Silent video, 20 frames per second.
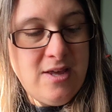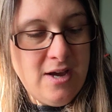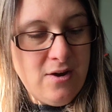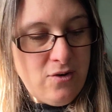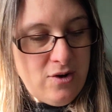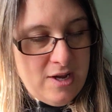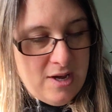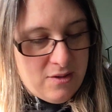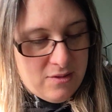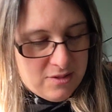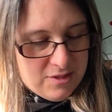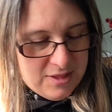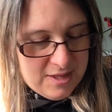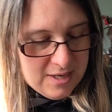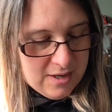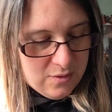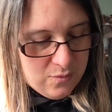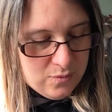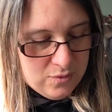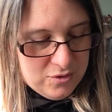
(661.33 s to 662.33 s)
The only other
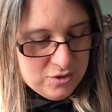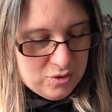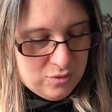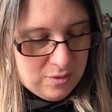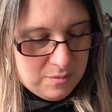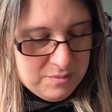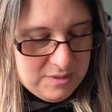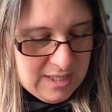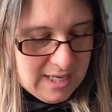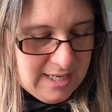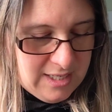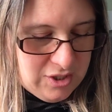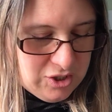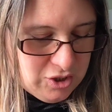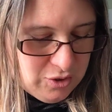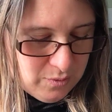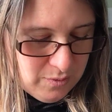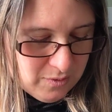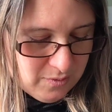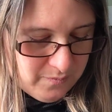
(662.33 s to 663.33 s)
thing I want to
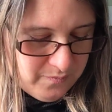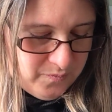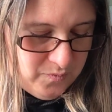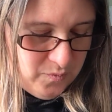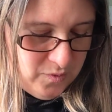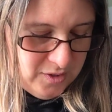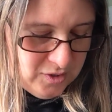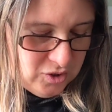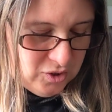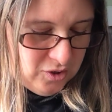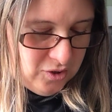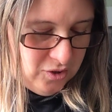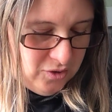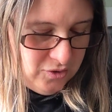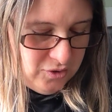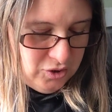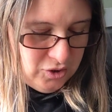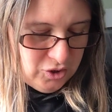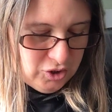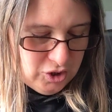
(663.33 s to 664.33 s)
update you on, which I
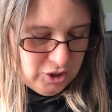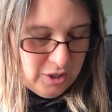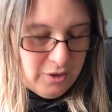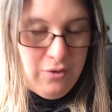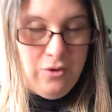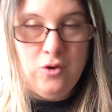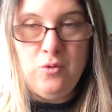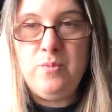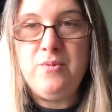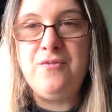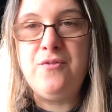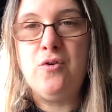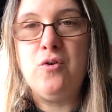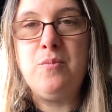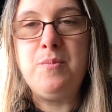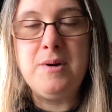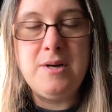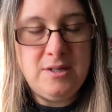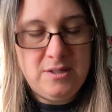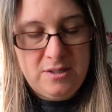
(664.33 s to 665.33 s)
couldn't show you
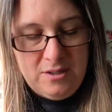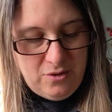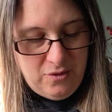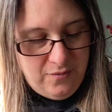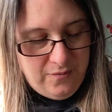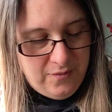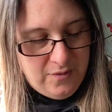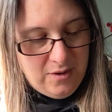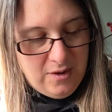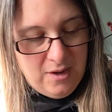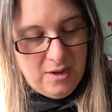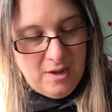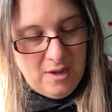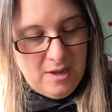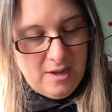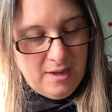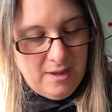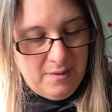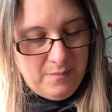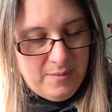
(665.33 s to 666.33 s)
before because I couldn't,
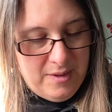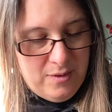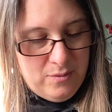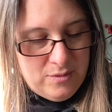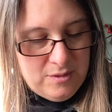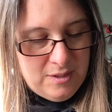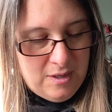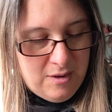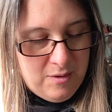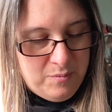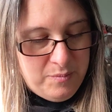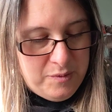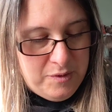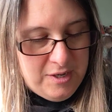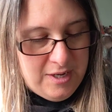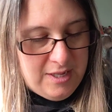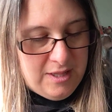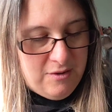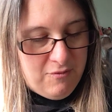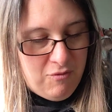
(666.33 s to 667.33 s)
I
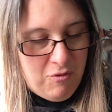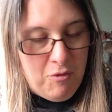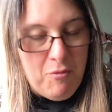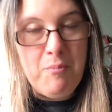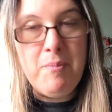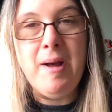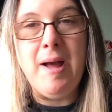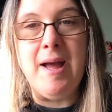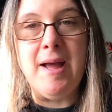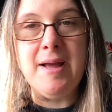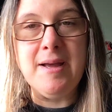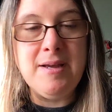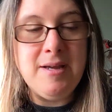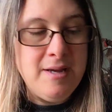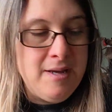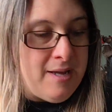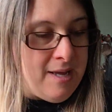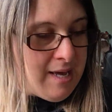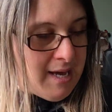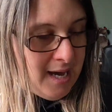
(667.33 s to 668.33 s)
put it in the wrong bag,
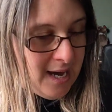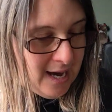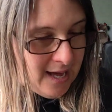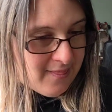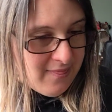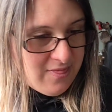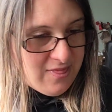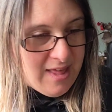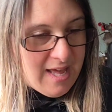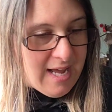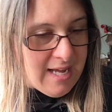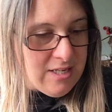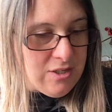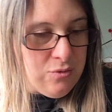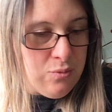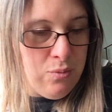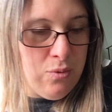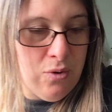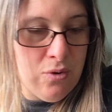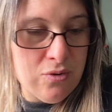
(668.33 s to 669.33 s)
and
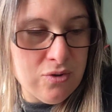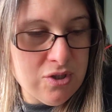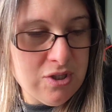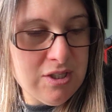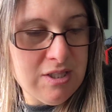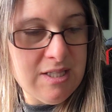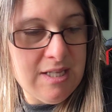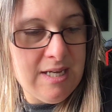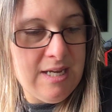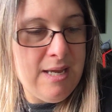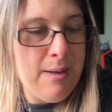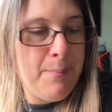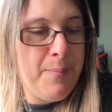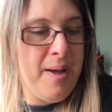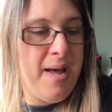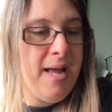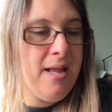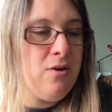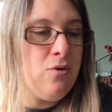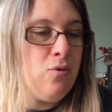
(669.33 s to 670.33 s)
that was the
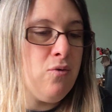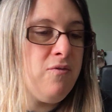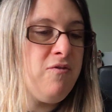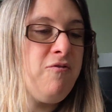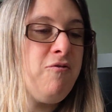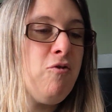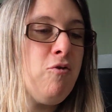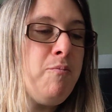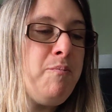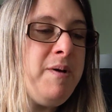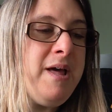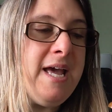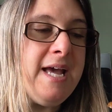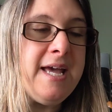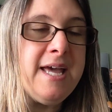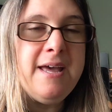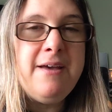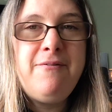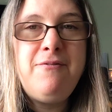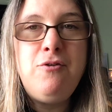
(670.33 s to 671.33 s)
panel for
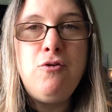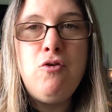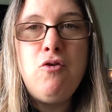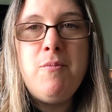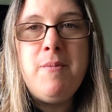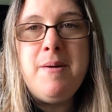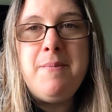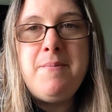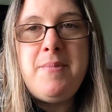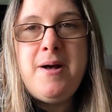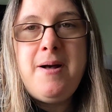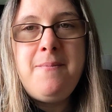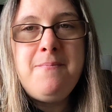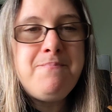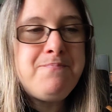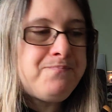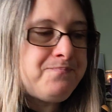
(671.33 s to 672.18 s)
big, if you remember.